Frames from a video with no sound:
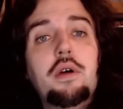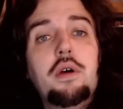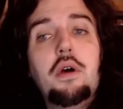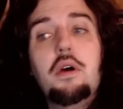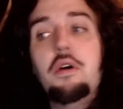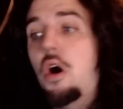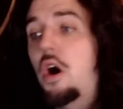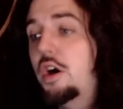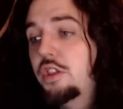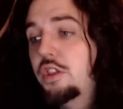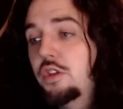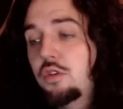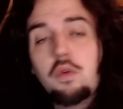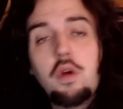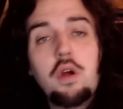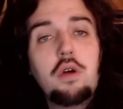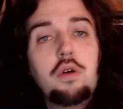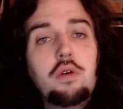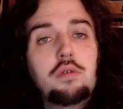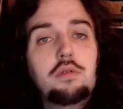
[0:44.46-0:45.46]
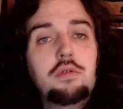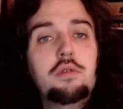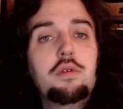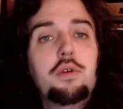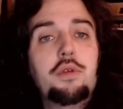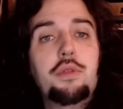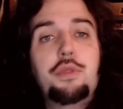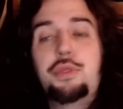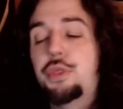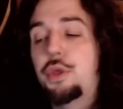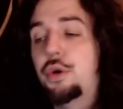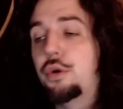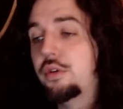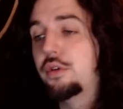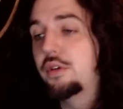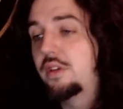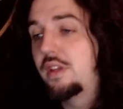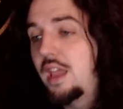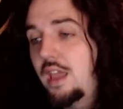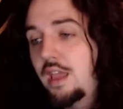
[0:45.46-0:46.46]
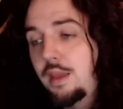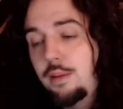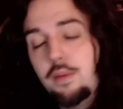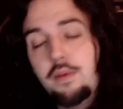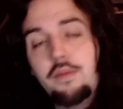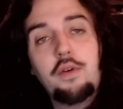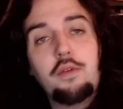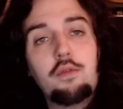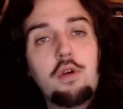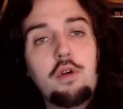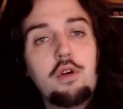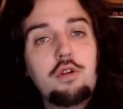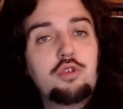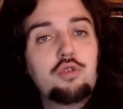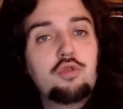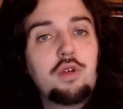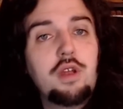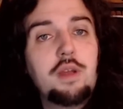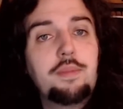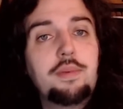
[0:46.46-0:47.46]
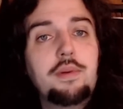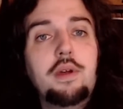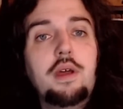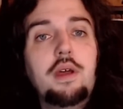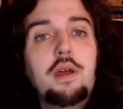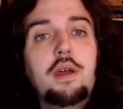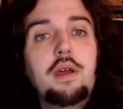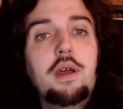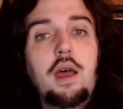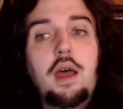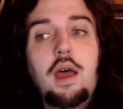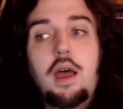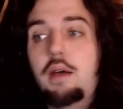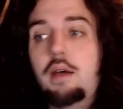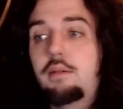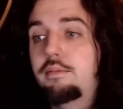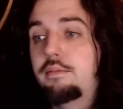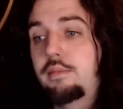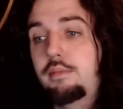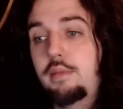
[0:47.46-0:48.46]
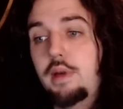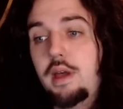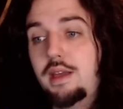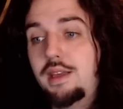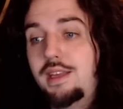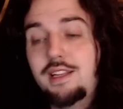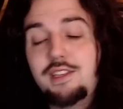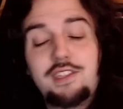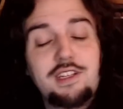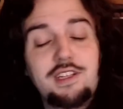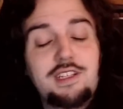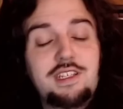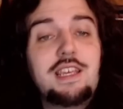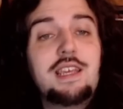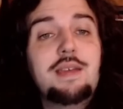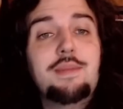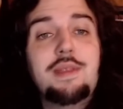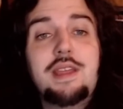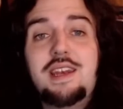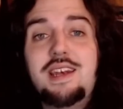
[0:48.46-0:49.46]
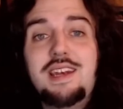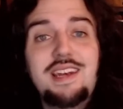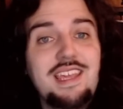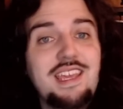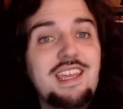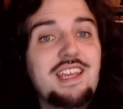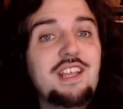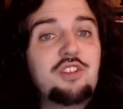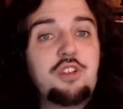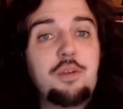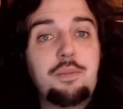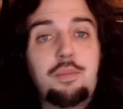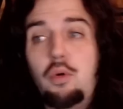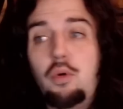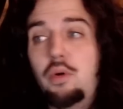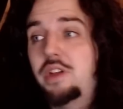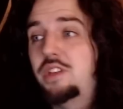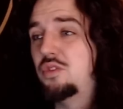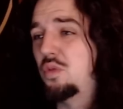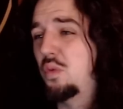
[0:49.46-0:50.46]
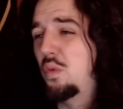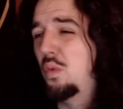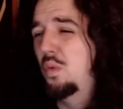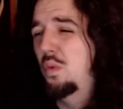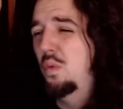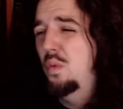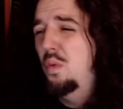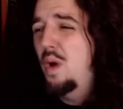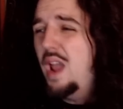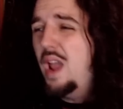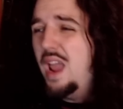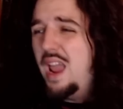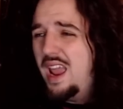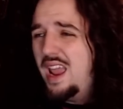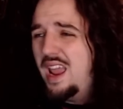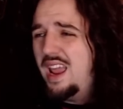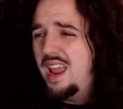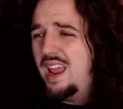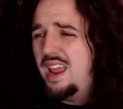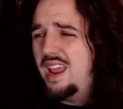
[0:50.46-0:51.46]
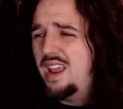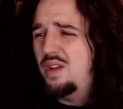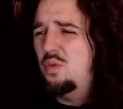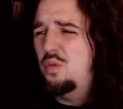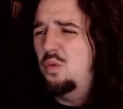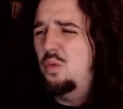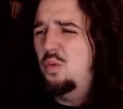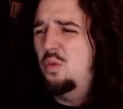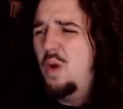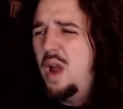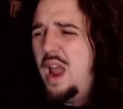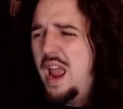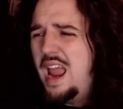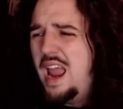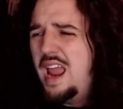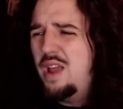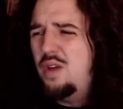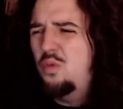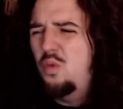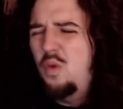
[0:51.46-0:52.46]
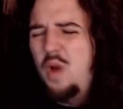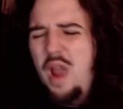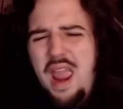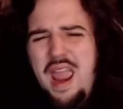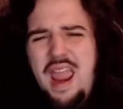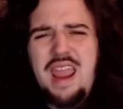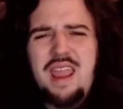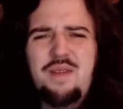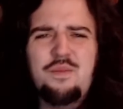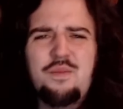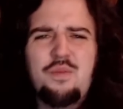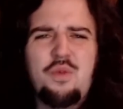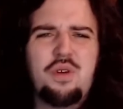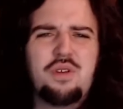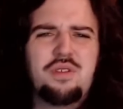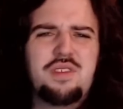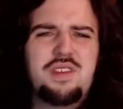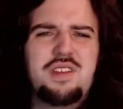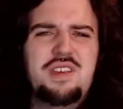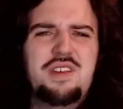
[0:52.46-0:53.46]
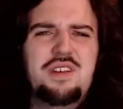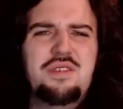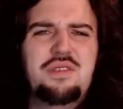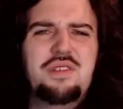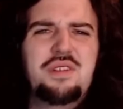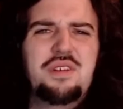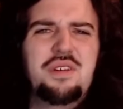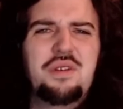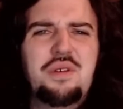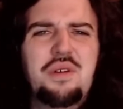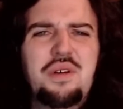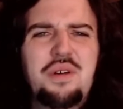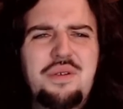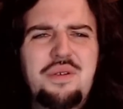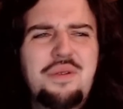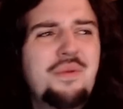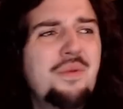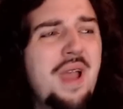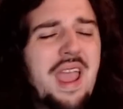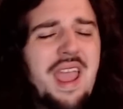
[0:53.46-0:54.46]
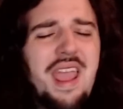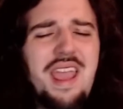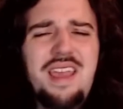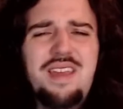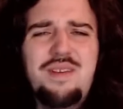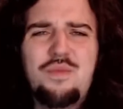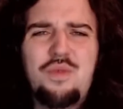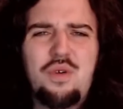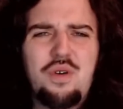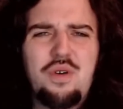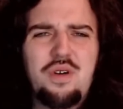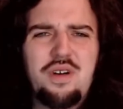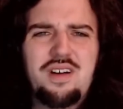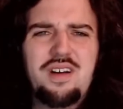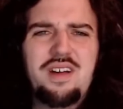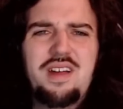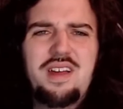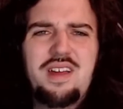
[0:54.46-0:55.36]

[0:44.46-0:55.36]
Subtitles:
On the road, third game of a road trip against a team that needs the points way more than you do. Way more.